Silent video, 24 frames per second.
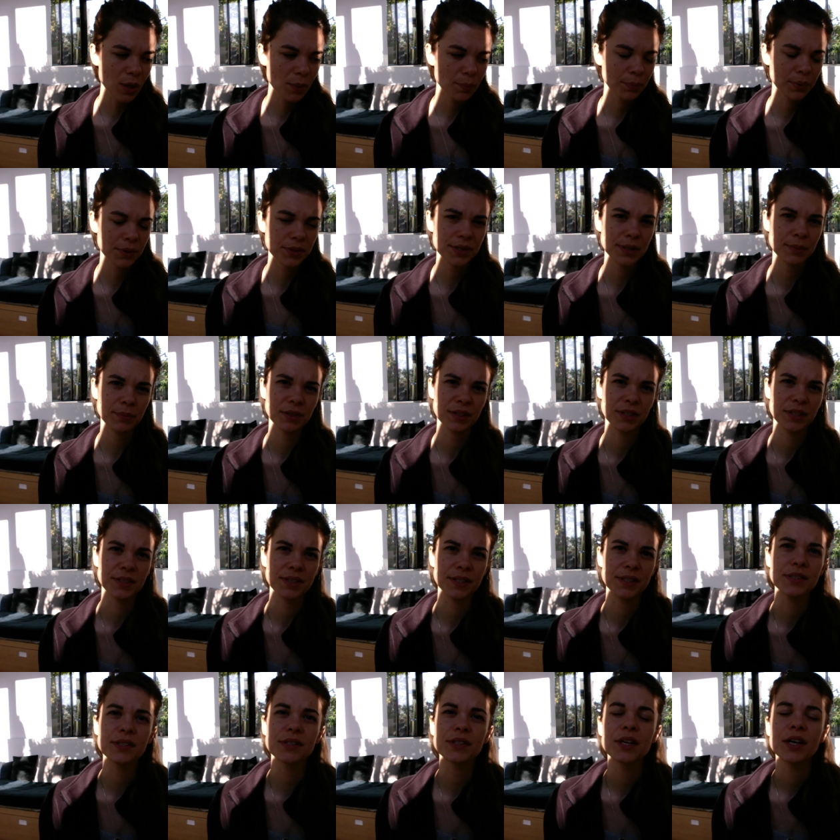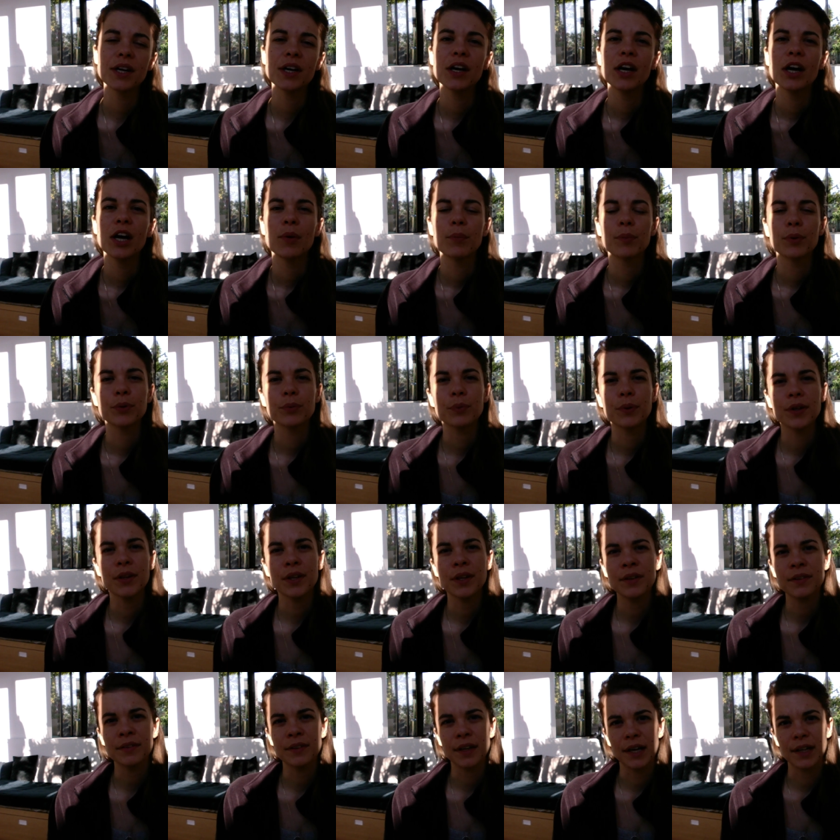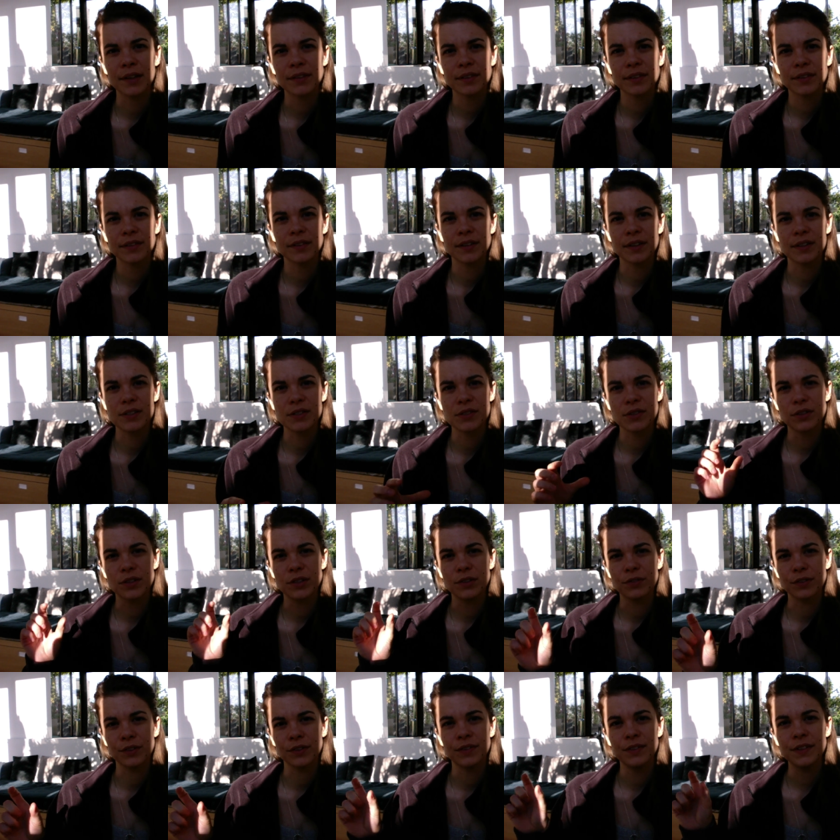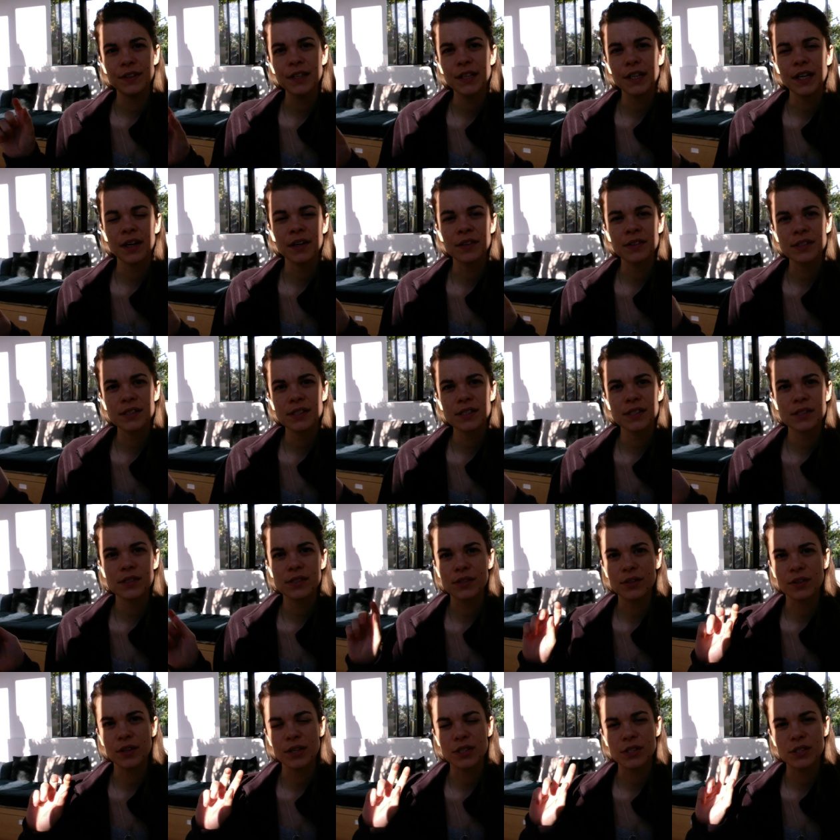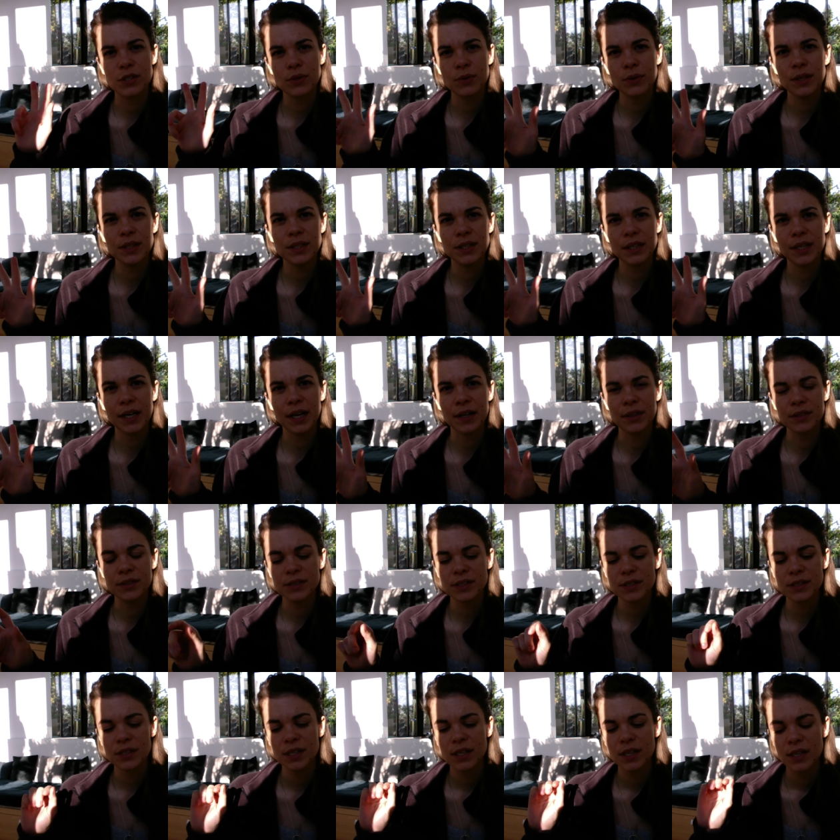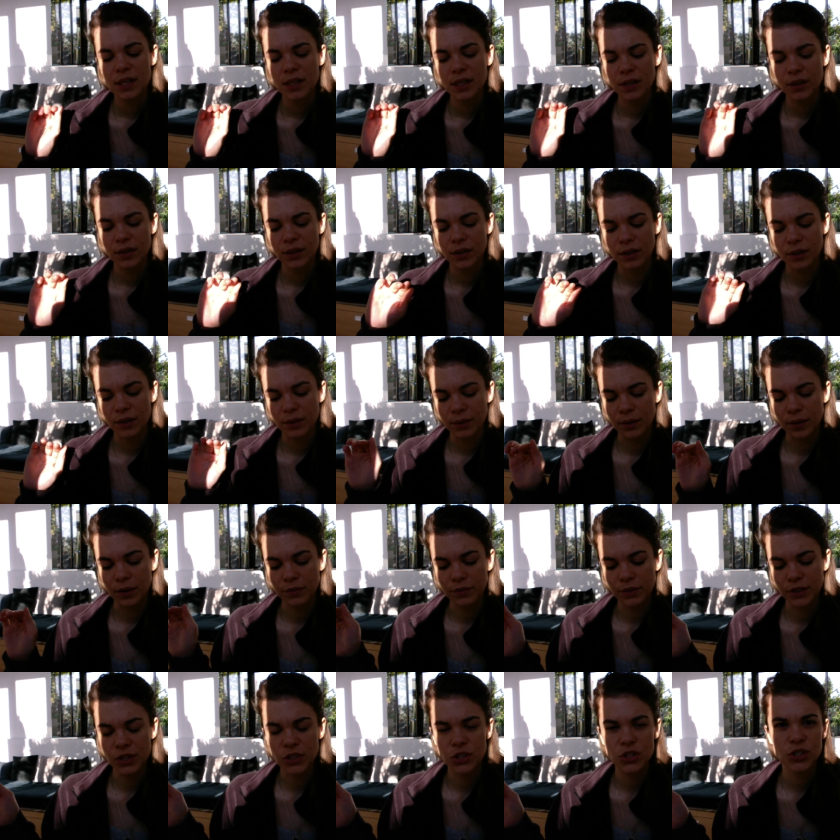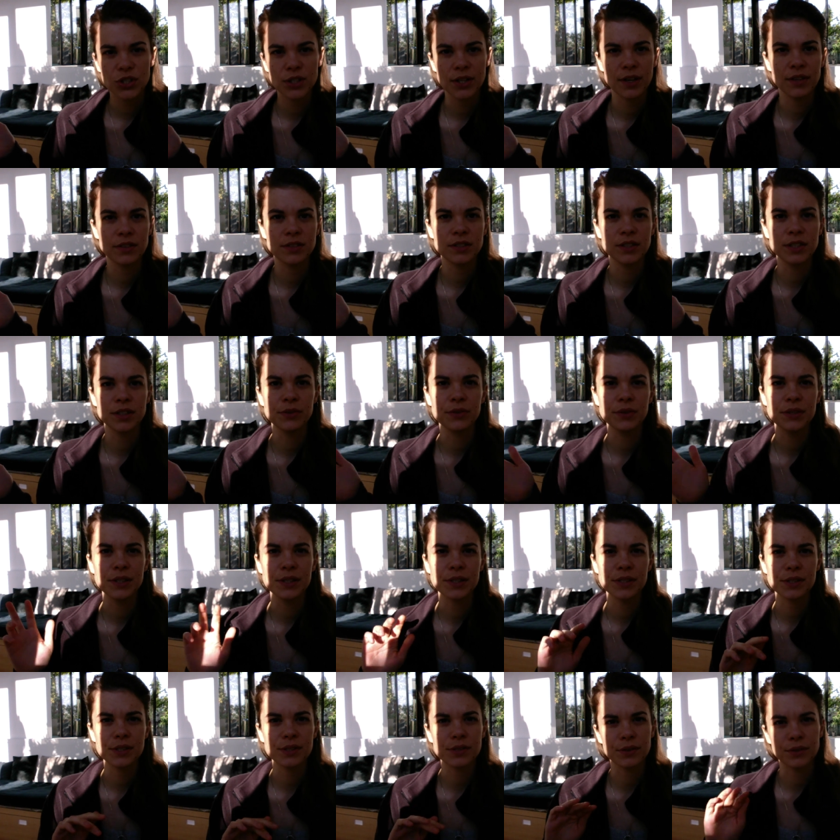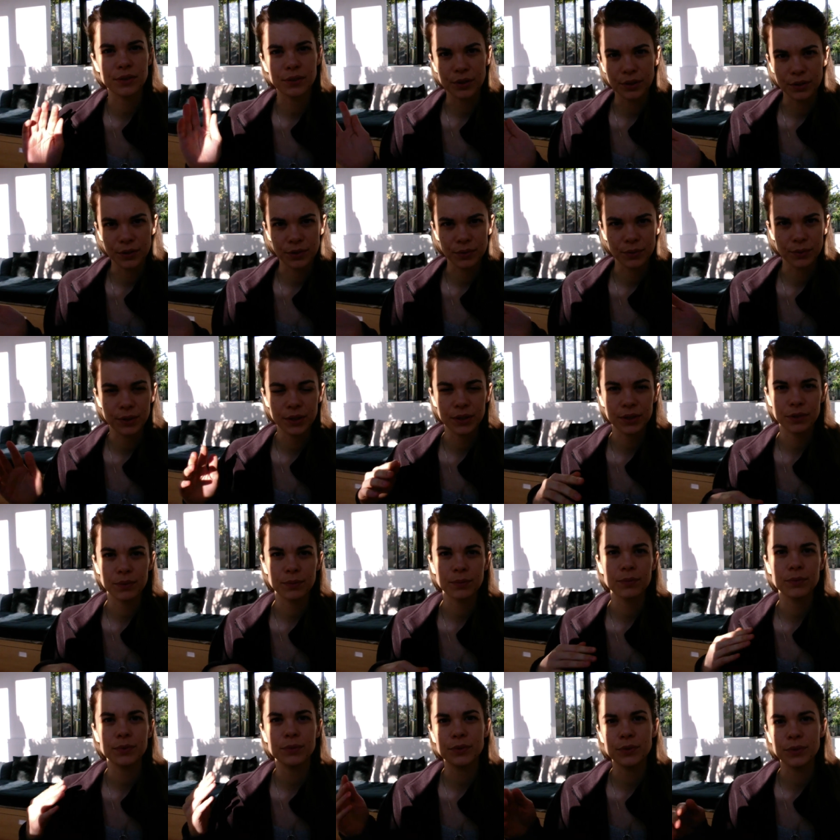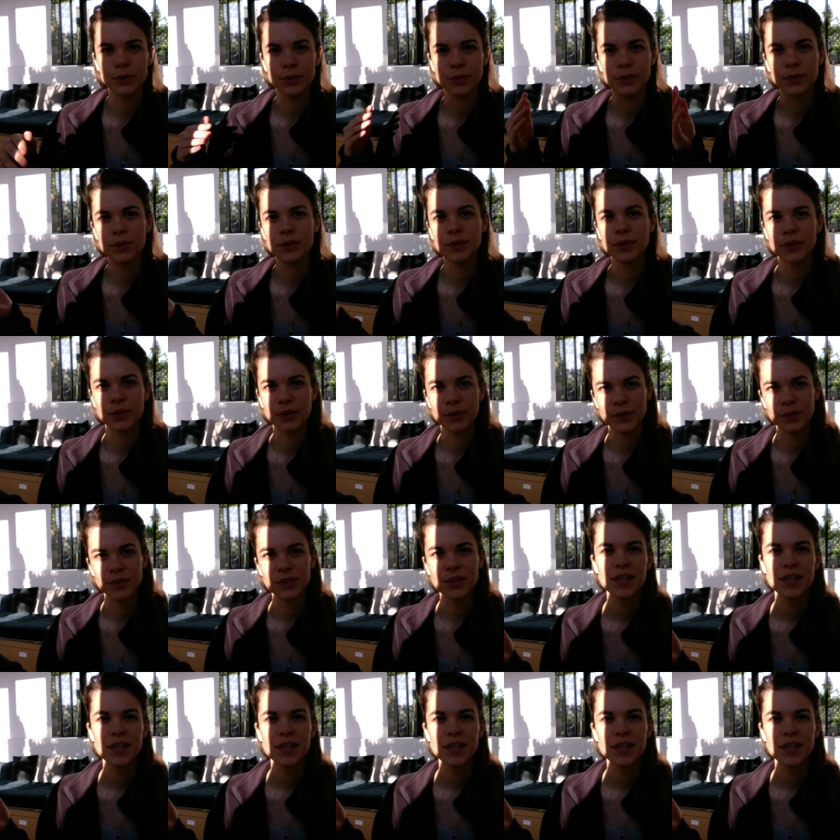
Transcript: possibilities but within that there's the different decans so there's three decans uh, of each 10 degrees so you know we could do you know